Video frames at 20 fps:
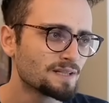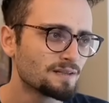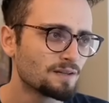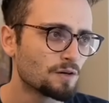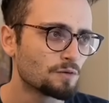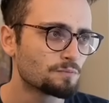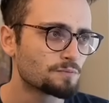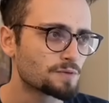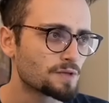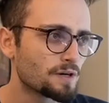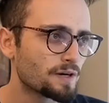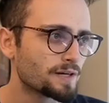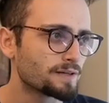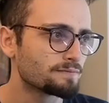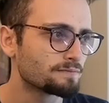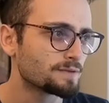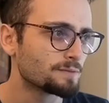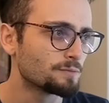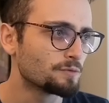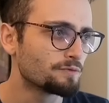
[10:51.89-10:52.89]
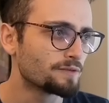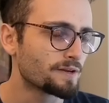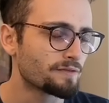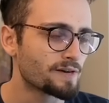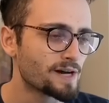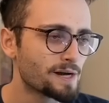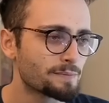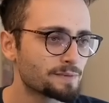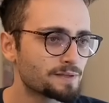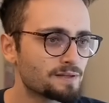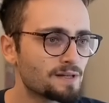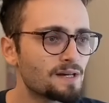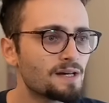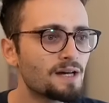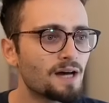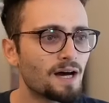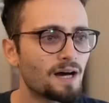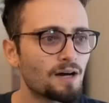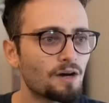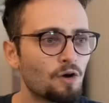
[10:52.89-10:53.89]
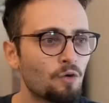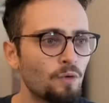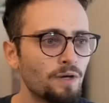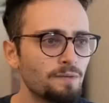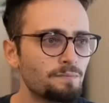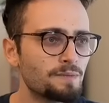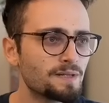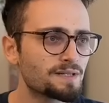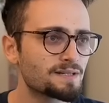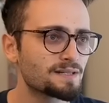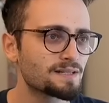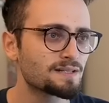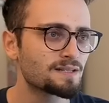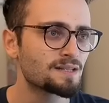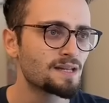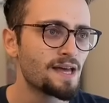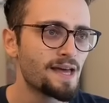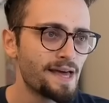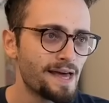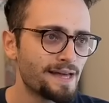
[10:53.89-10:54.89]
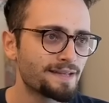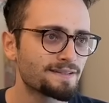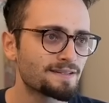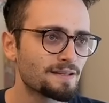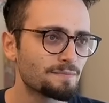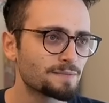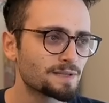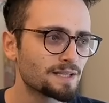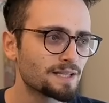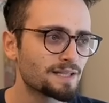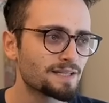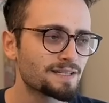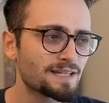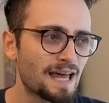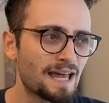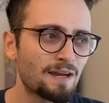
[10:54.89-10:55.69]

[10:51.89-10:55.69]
Oh, sorry, the move never happened. Uh, queen b six and something like this.